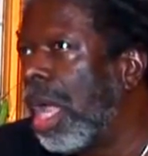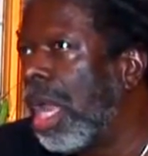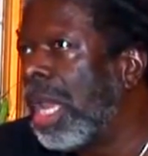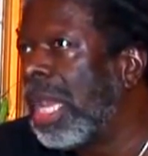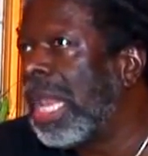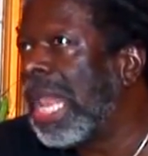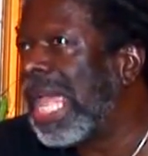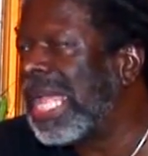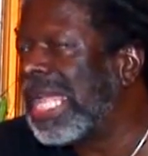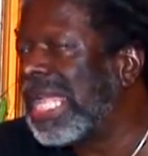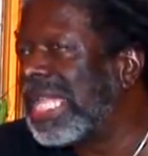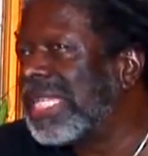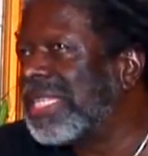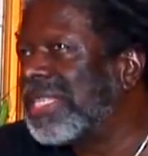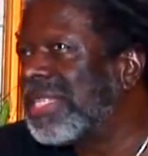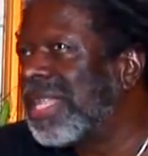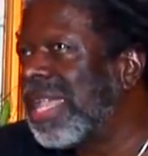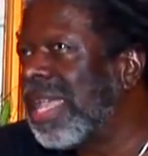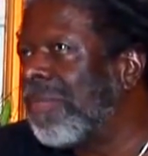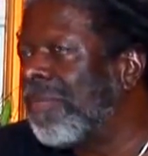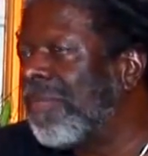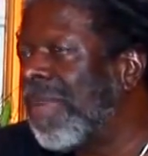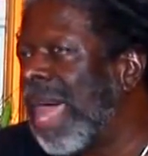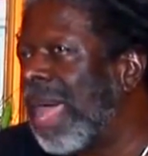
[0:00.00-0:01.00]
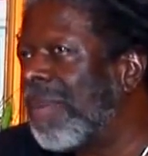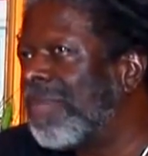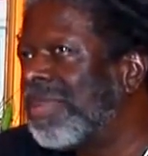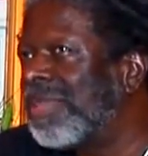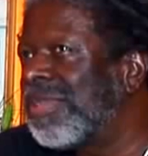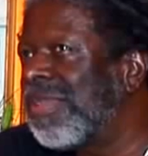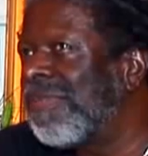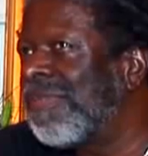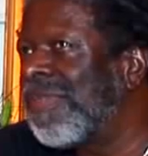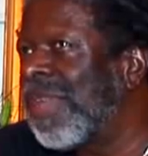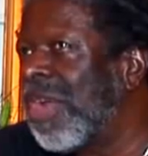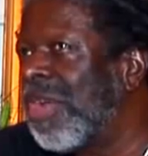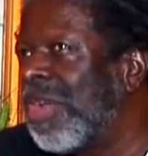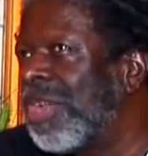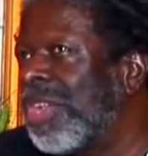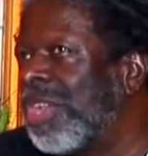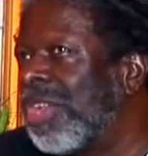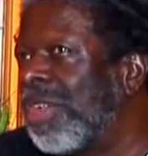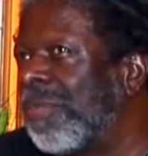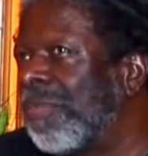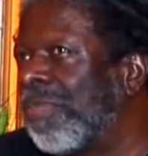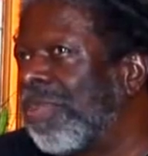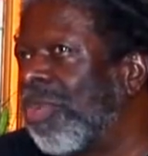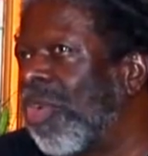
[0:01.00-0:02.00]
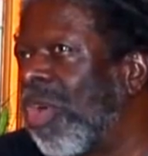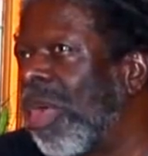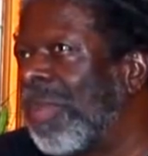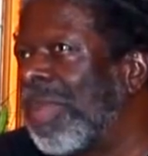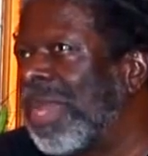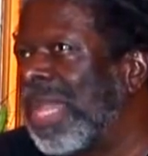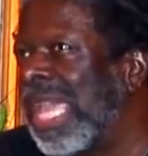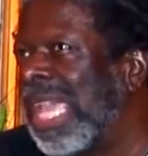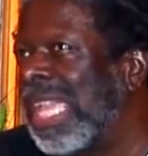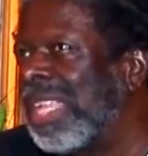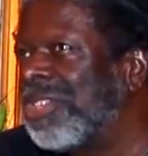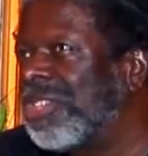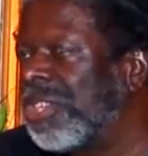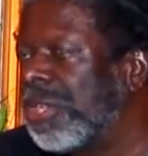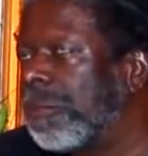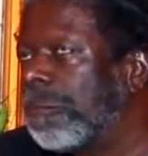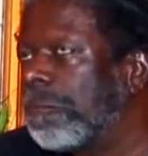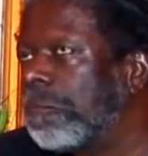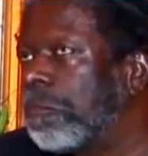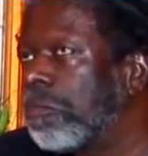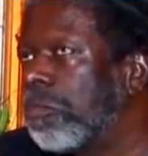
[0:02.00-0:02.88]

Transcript: Like I said, Baba's a very good employment agent.